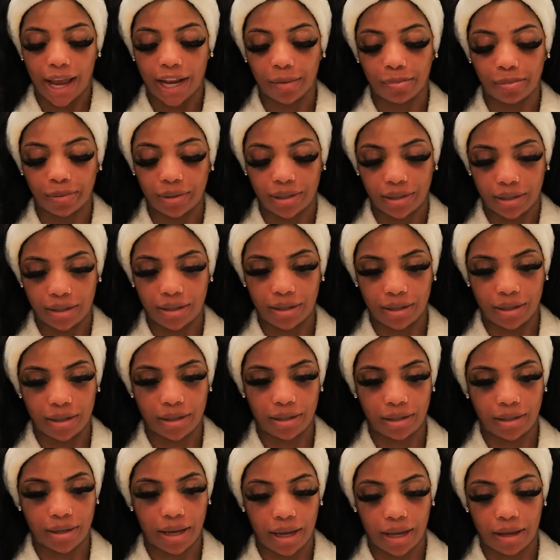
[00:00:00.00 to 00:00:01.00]
80%
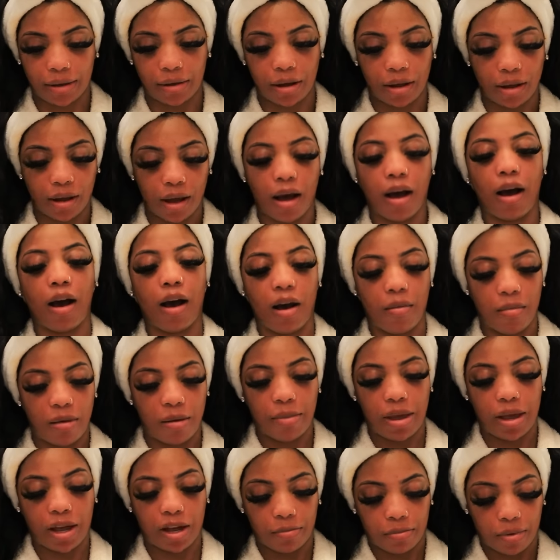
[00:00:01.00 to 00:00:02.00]
done taking all
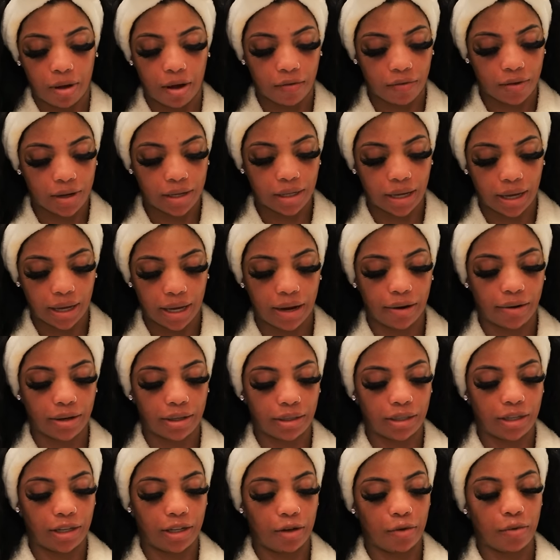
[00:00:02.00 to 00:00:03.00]
my makeup off because I
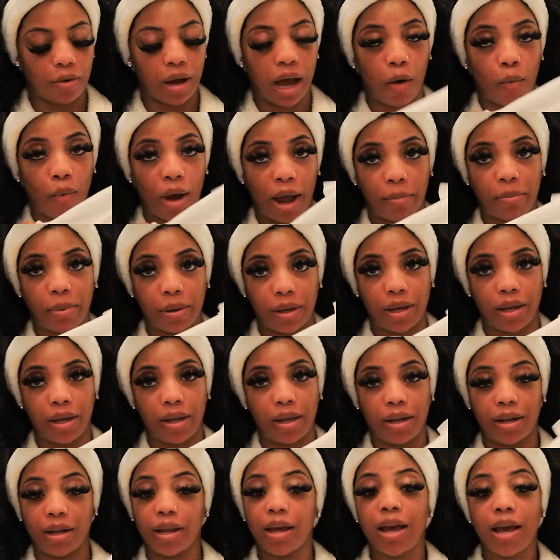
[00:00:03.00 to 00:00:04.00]
guarantee you I wipe
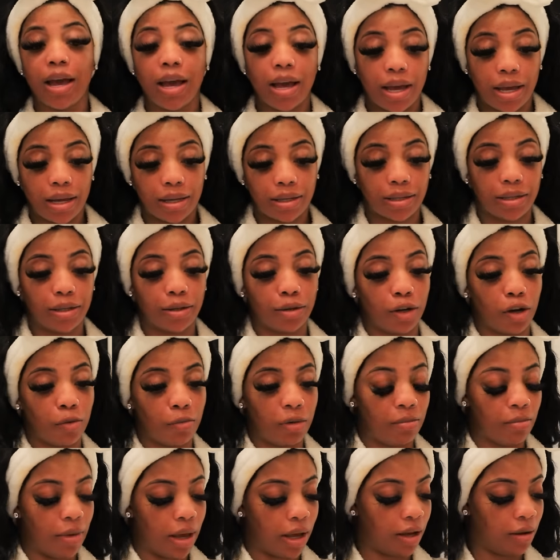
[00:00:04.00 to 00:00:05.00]
again, it's still
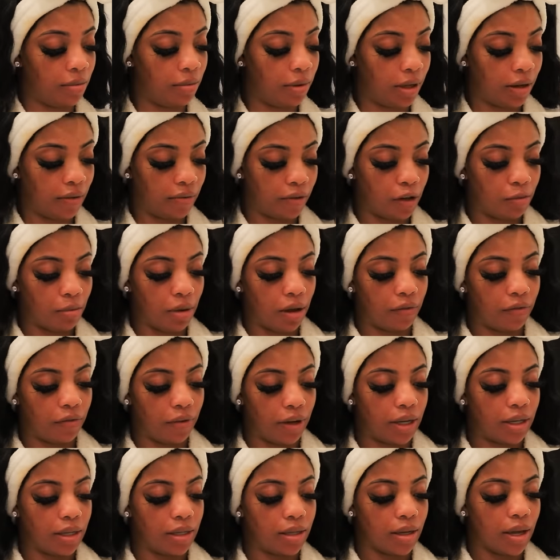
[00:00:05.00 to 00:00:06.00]
gonna be makeup left on my
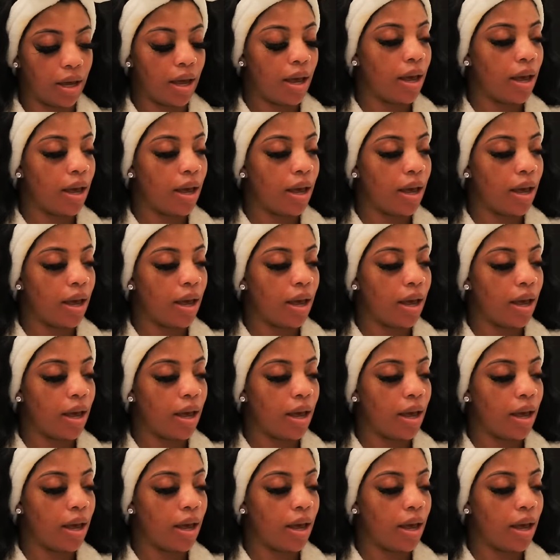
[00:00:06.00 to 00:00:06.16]
face.